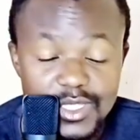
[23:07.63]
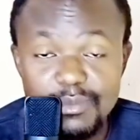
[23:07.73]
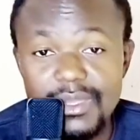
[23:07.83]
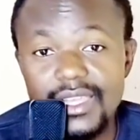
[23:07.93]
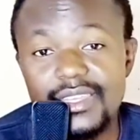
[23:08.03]

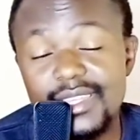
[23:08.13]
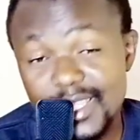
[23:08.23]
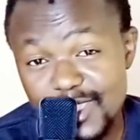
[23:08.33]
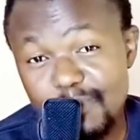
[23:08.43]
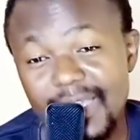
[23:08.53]
man.
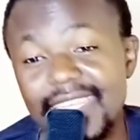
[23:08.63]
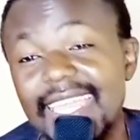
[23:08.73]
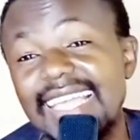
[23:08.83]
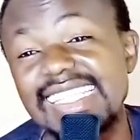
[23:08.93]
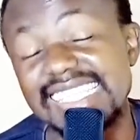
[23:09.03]
This man
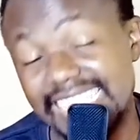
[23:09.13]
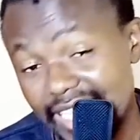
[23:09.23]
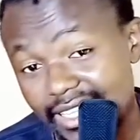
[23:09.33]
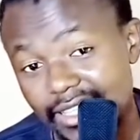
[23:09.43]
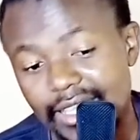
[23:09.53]
can sing.